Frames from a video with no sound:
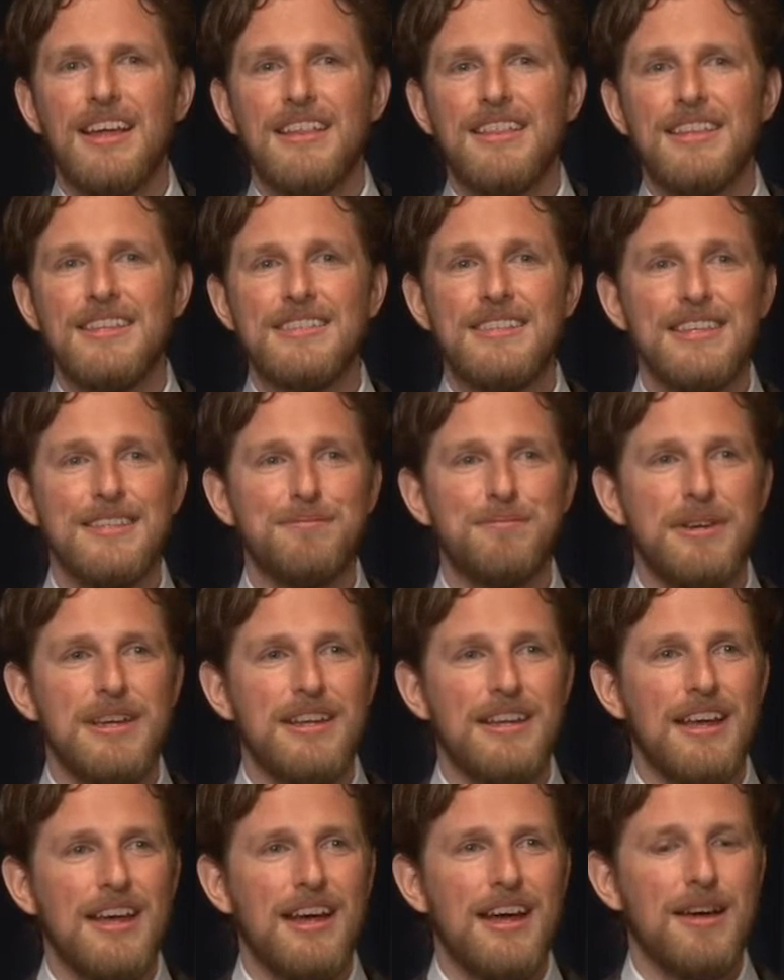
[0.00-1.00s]
this has
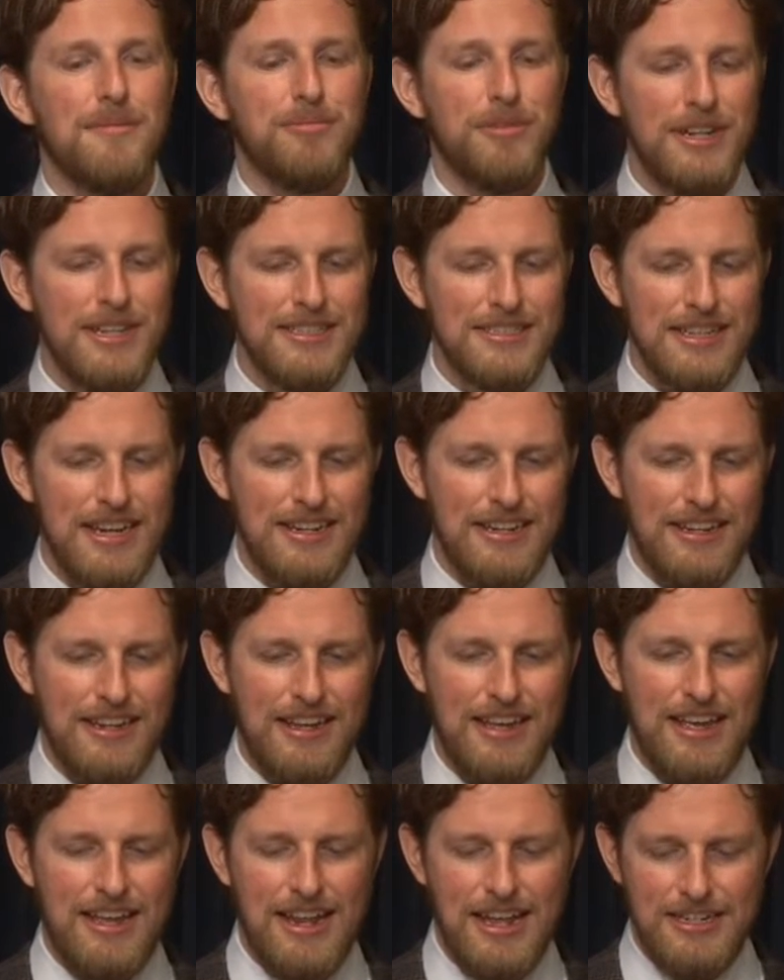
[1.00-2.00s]
been uh, pretty exciting,
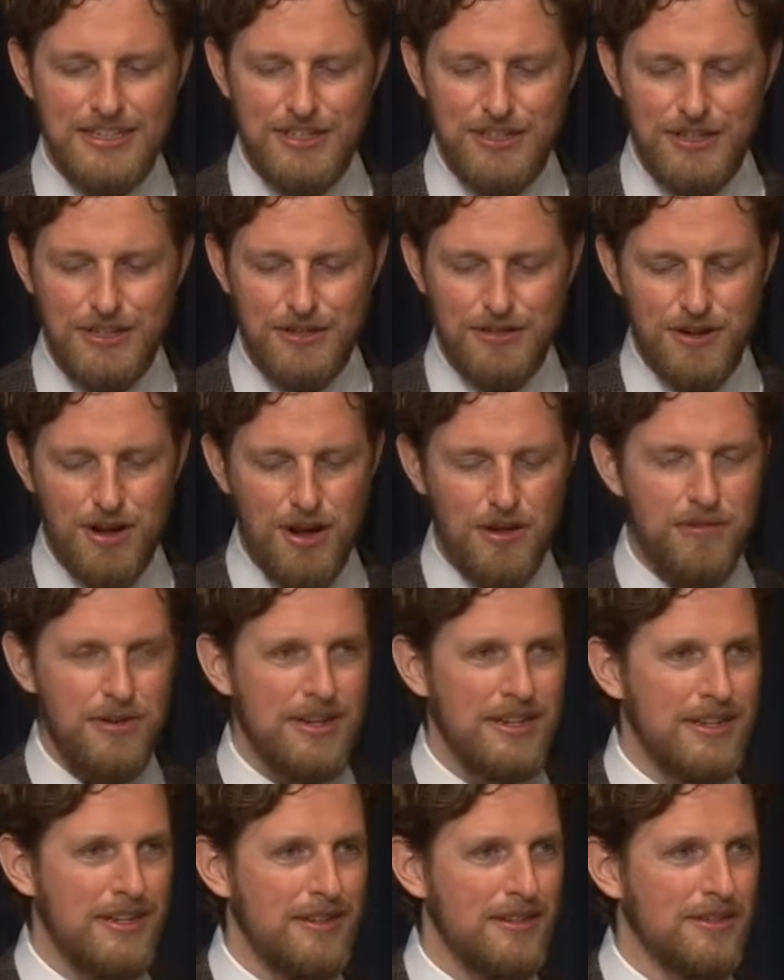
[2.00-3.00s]
and actually
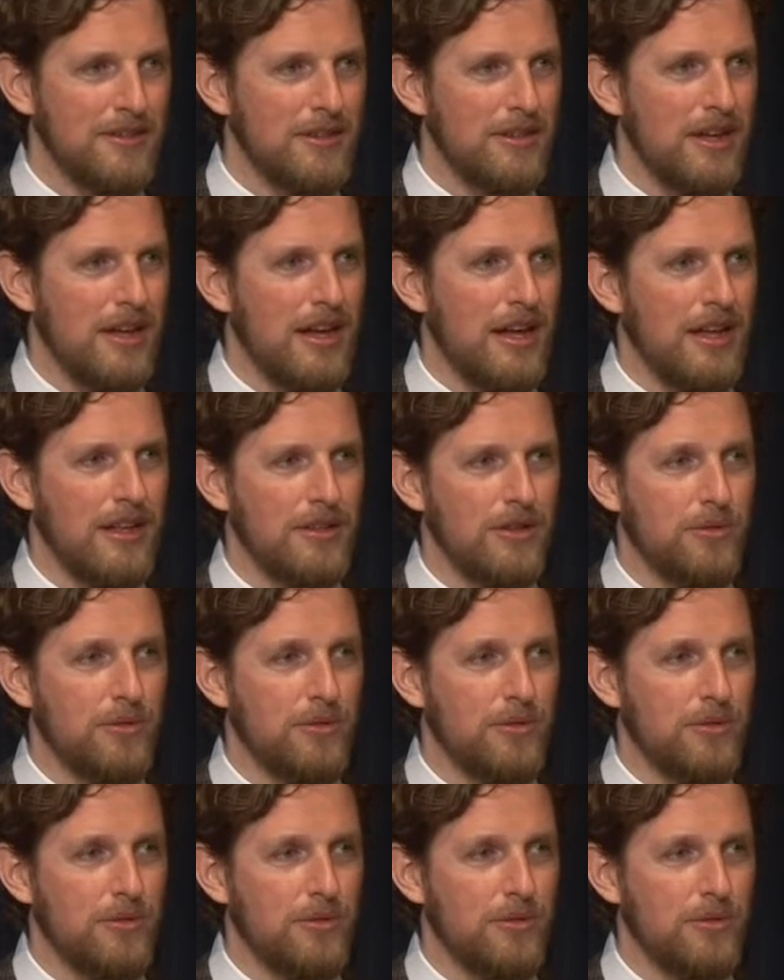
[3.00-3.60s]
already uh,